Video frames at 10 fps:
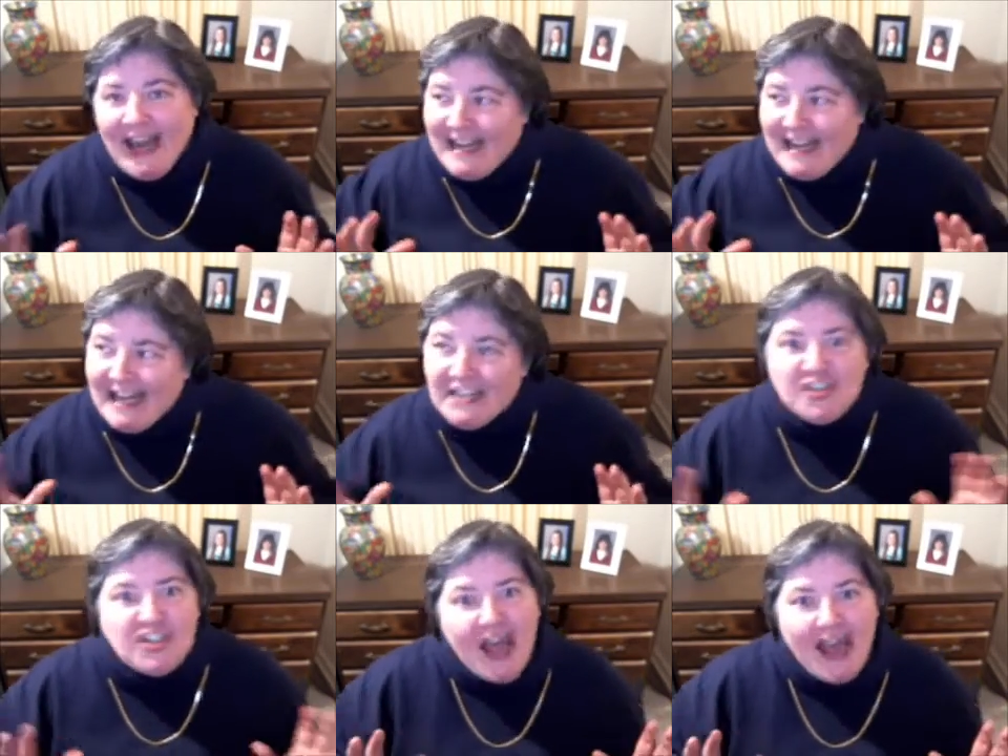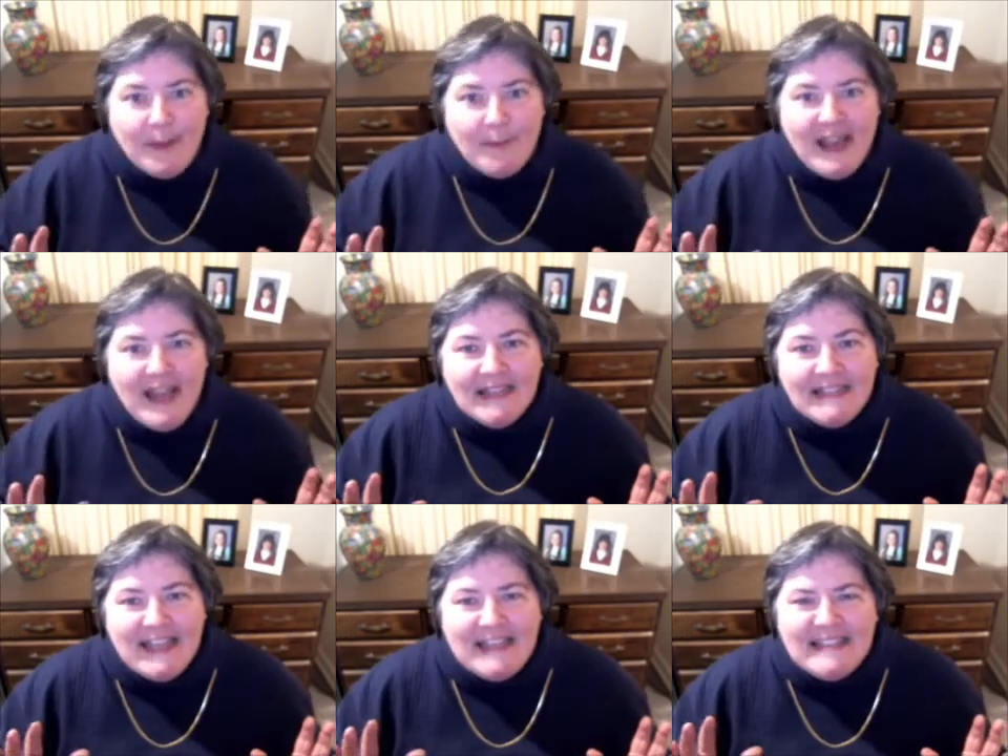and each type
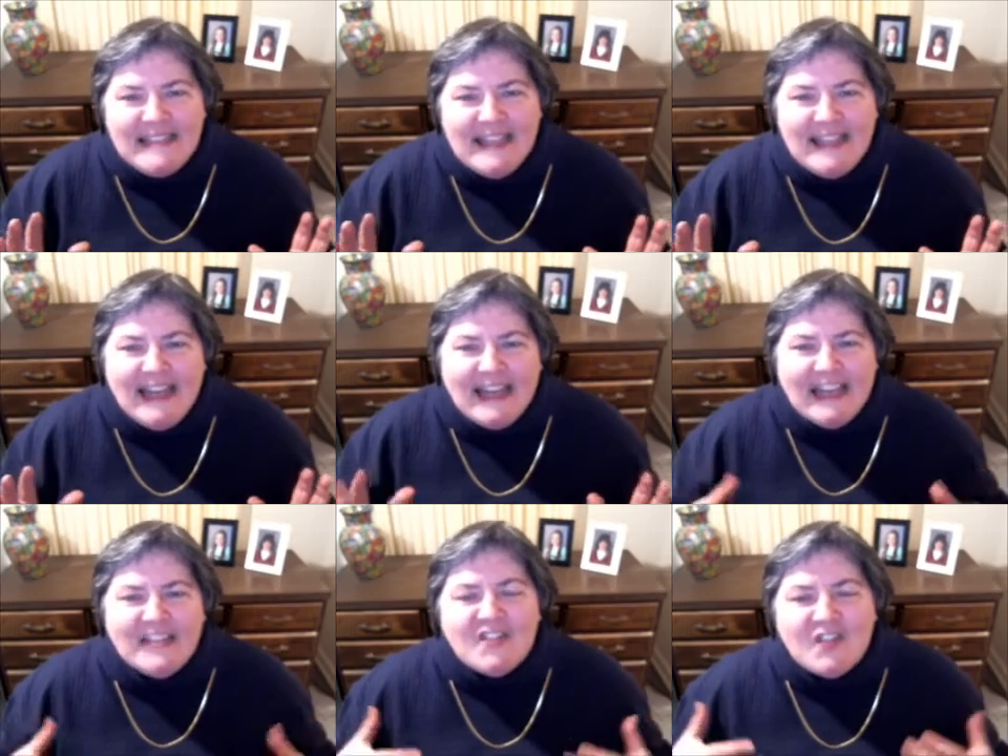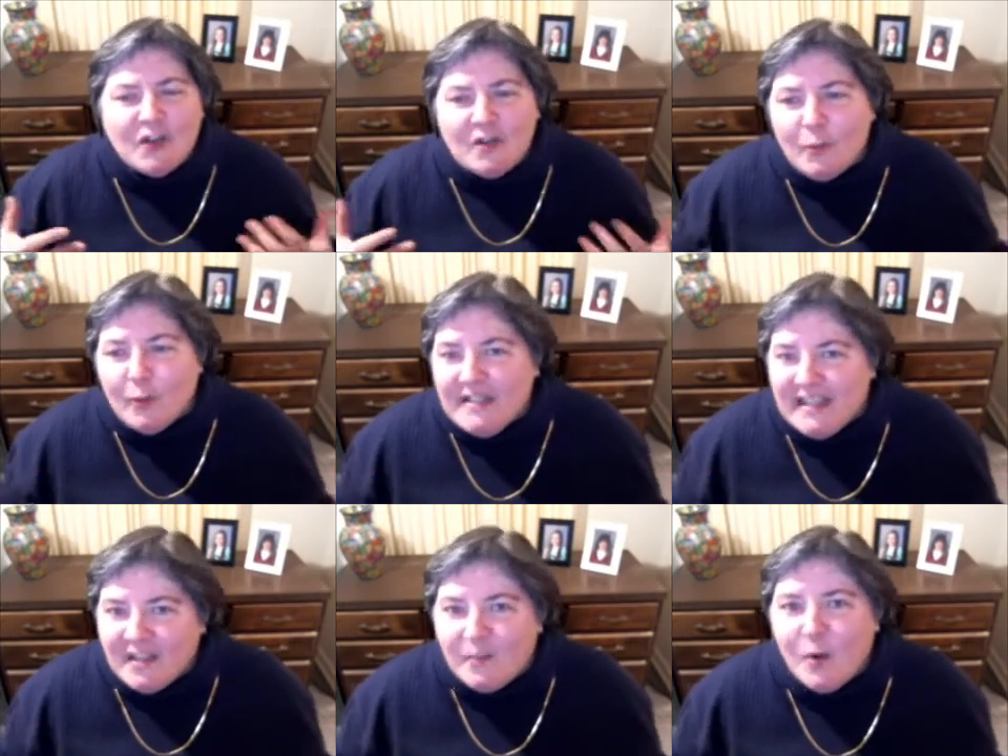tends to think in certain
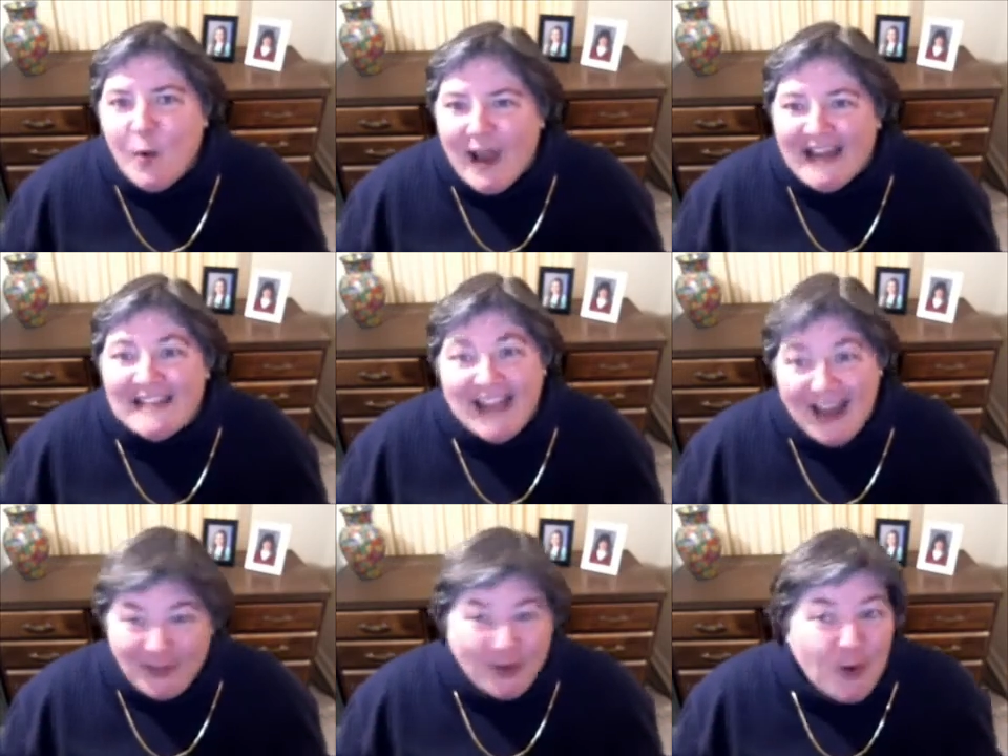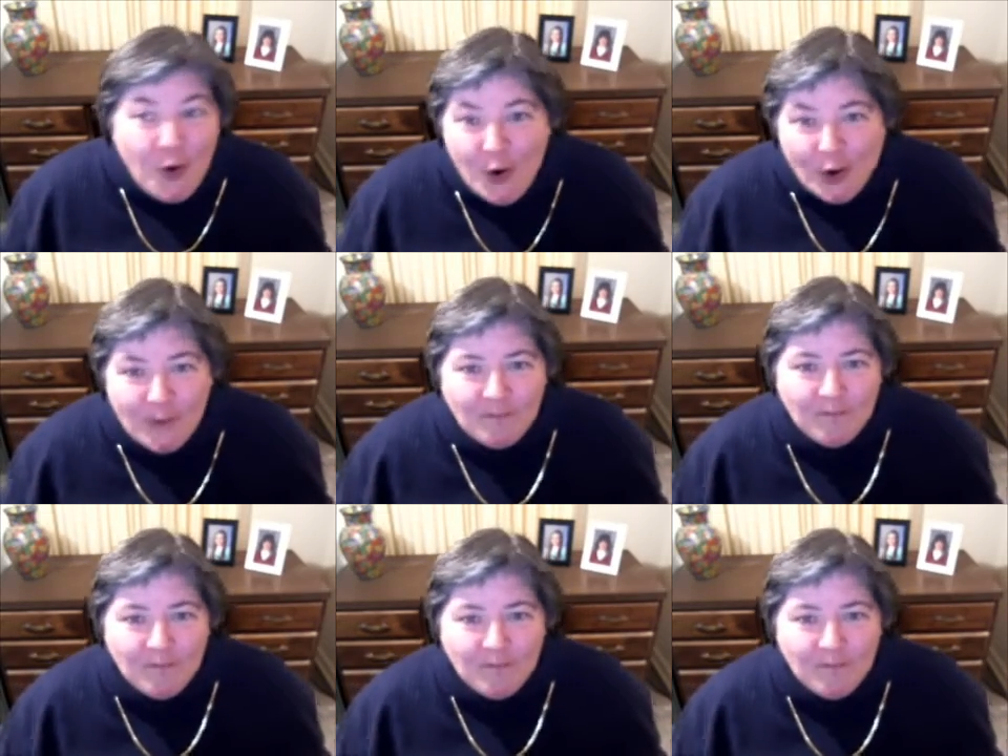predictable ways at their core.